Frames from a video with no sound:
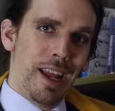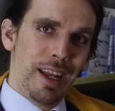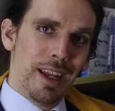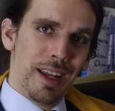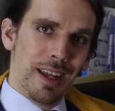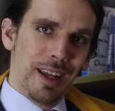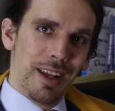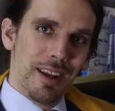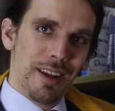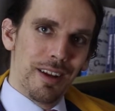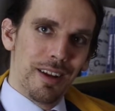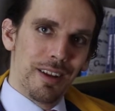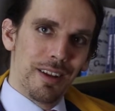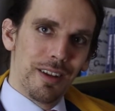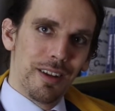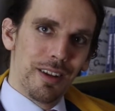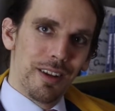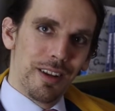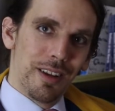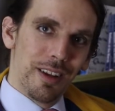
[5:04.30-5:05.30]
a
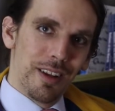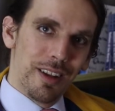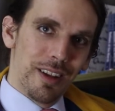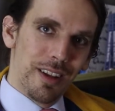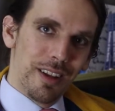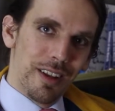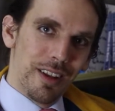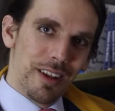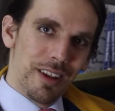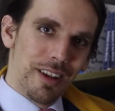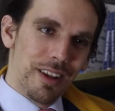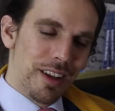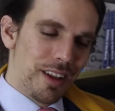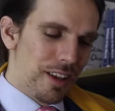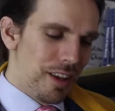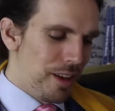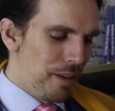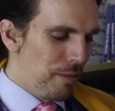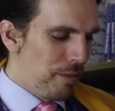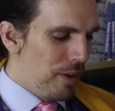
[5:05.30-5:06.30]

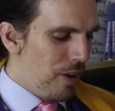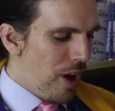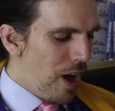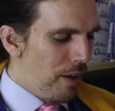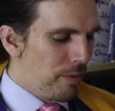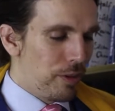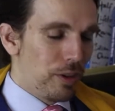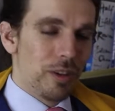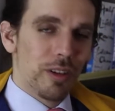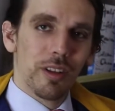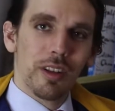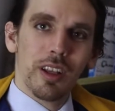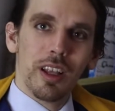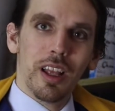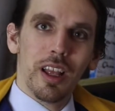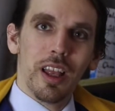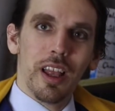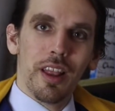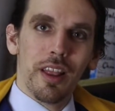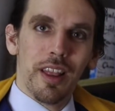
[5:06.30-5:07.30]
novel
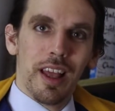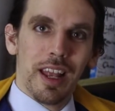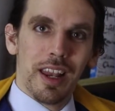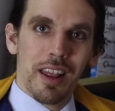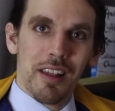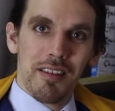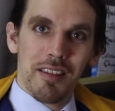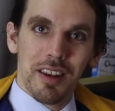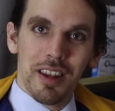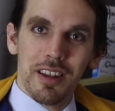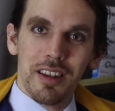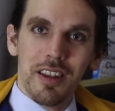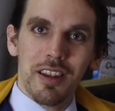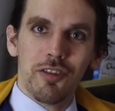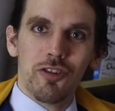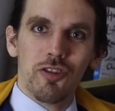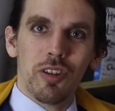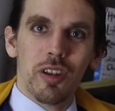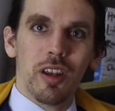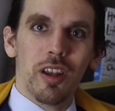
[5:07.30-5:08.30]
that is an
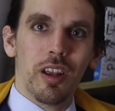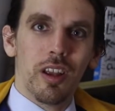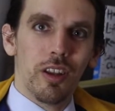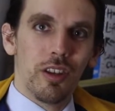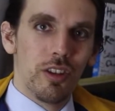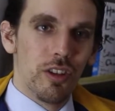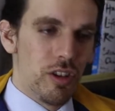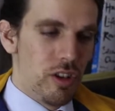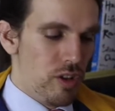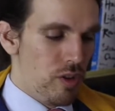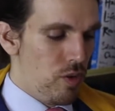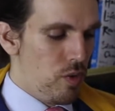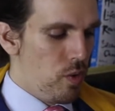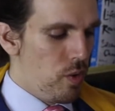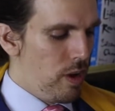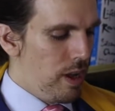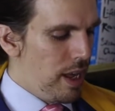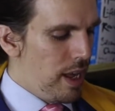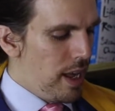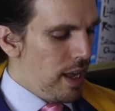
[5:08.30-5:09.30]
addition
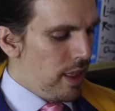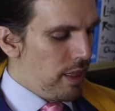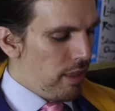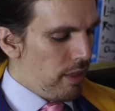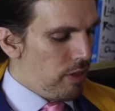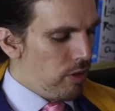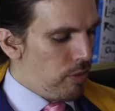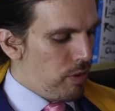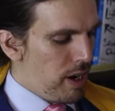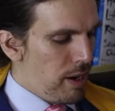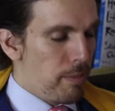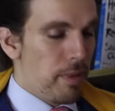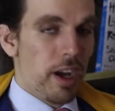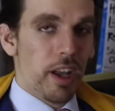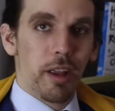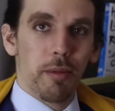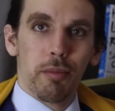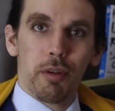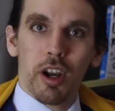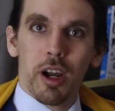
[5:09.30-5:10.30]
to the Three
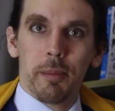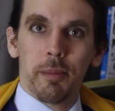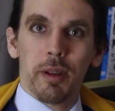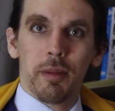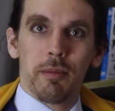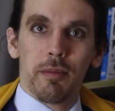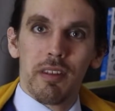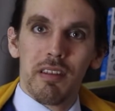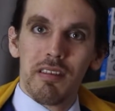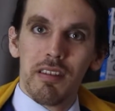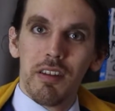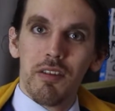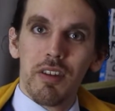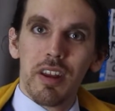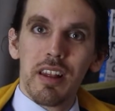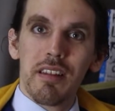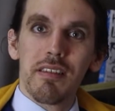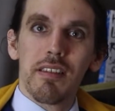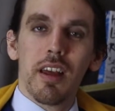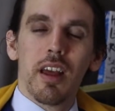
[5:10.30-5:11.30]
Body Problem
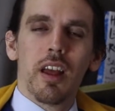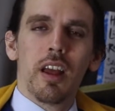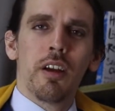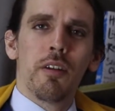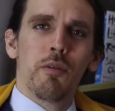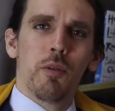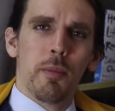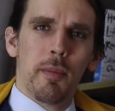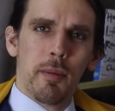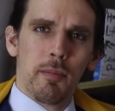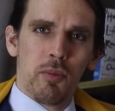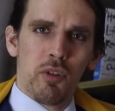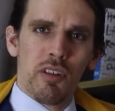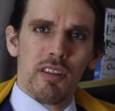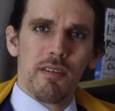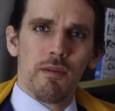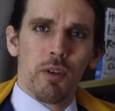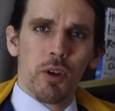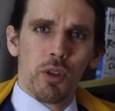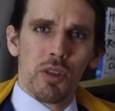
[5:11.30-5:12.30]
series,
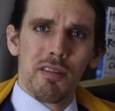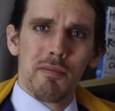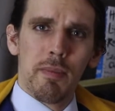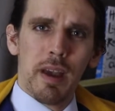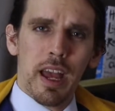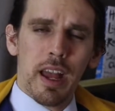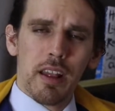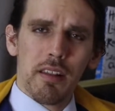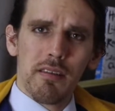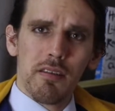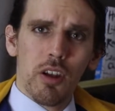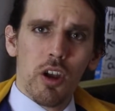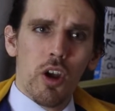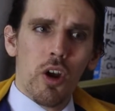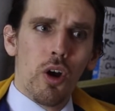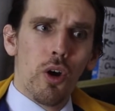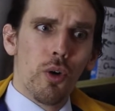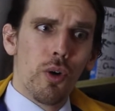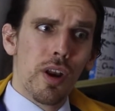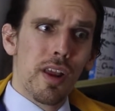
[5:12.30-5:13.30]
Remembrance of Earth's Past,
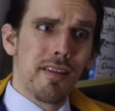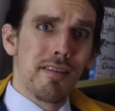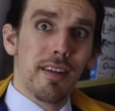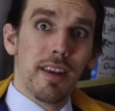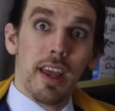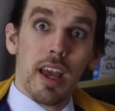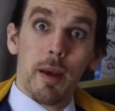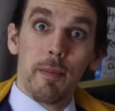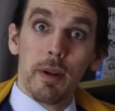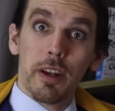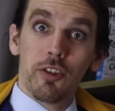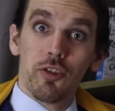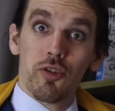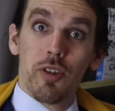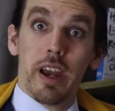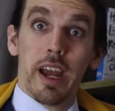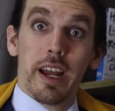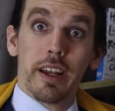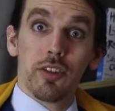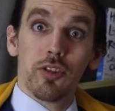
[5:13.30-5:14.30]
or is it epic
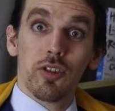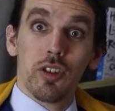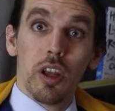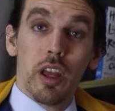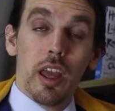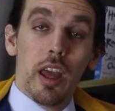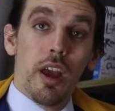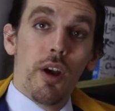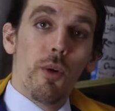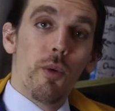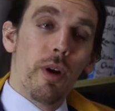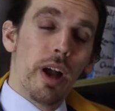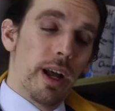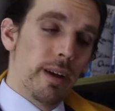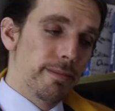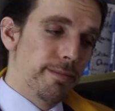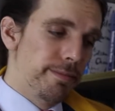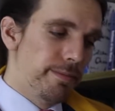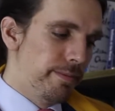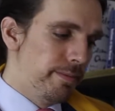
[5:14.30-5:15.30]
trash?
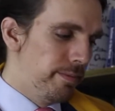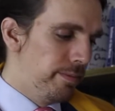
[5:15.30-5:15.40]
Well,